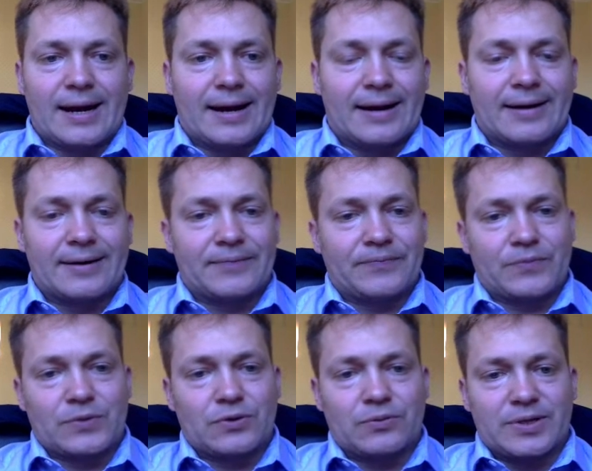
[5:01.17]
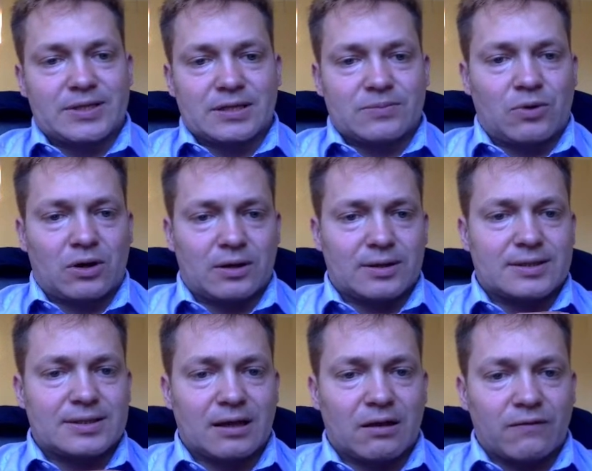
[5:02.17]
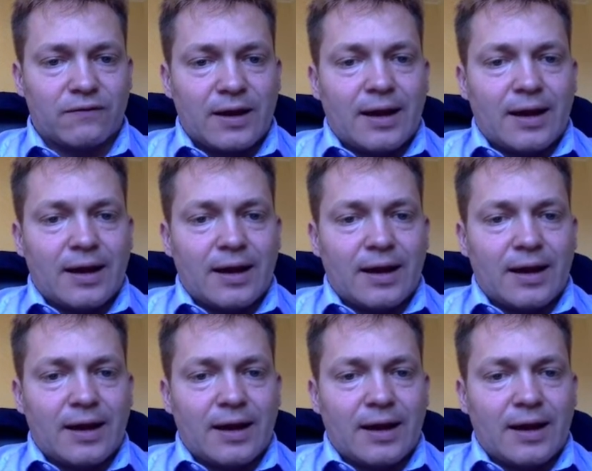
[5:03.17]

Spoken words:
your business model itself.